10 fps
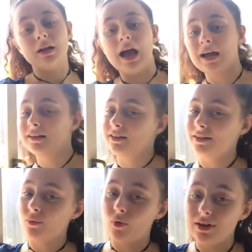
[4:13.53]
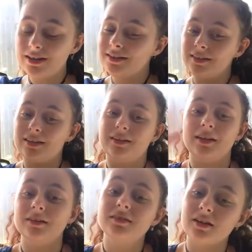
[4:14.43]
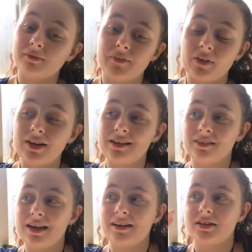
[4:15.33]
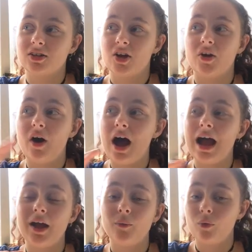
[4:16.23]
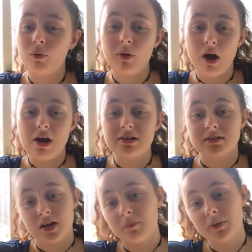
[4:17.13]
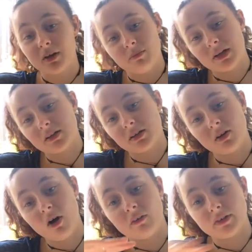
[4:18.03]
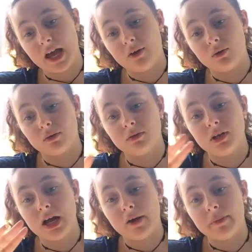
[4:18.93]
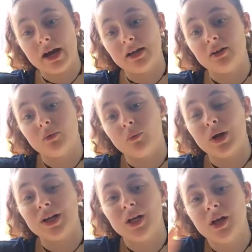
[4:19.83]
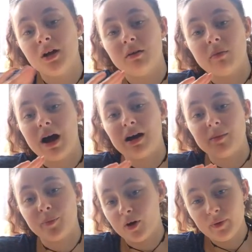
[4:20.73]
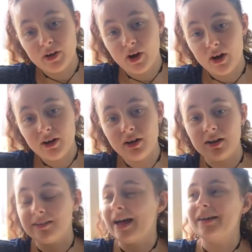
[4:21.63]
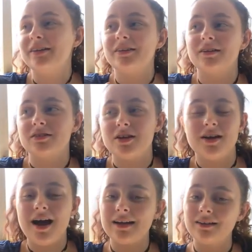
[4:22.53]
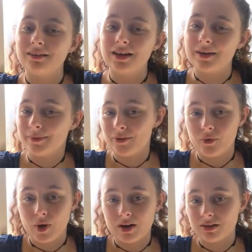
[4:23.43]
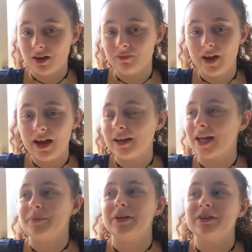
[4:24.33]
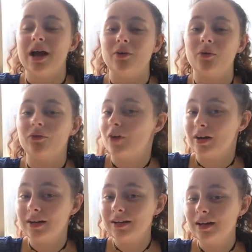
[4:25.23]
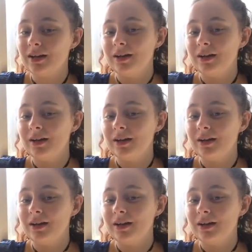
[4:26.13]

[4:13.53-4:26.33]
And just a warning, this is an affiliate link, so I will earn some commission off sales that are made with my promo code. That is just so that I can keep doing what I love and keep this channel running.